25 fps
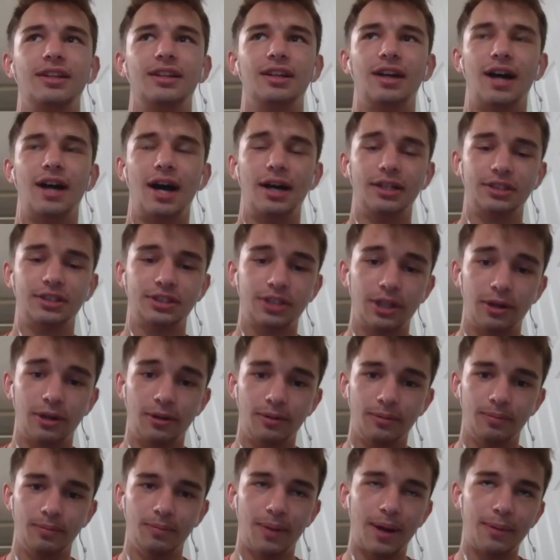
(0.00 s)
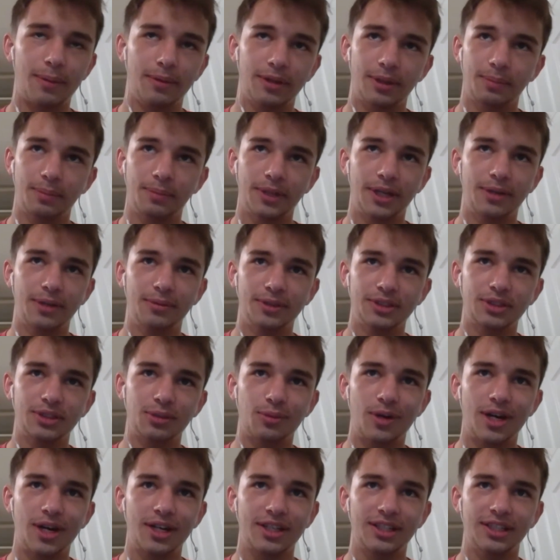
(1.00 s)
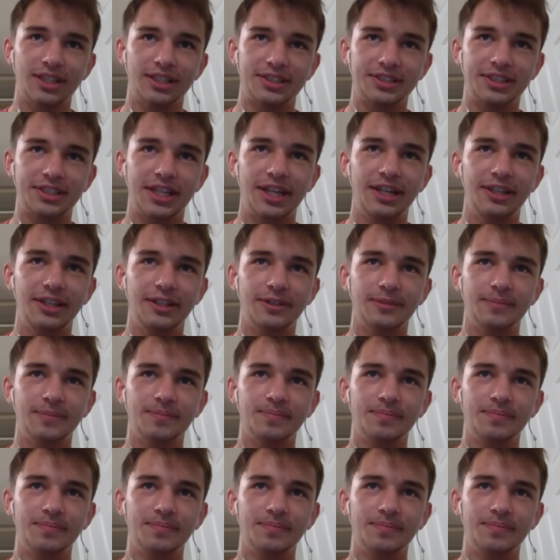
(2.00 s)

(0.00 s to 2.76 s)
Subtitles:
so the plan was to walk in the stadium,